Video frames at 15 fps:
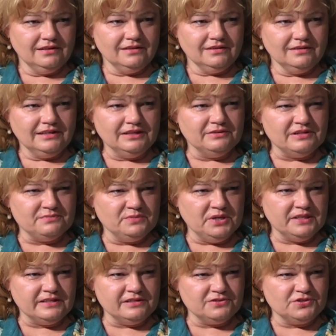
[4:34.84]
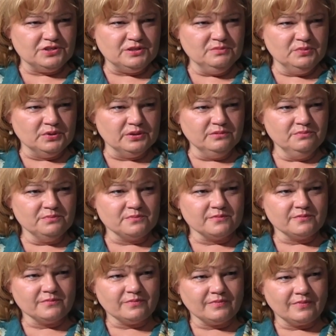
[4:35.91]
Well, actually, I was all
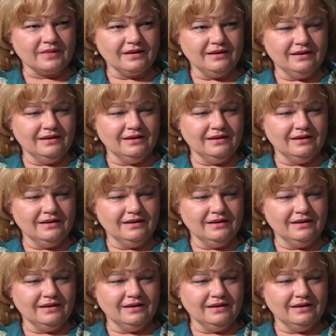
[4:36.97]
doing nothing.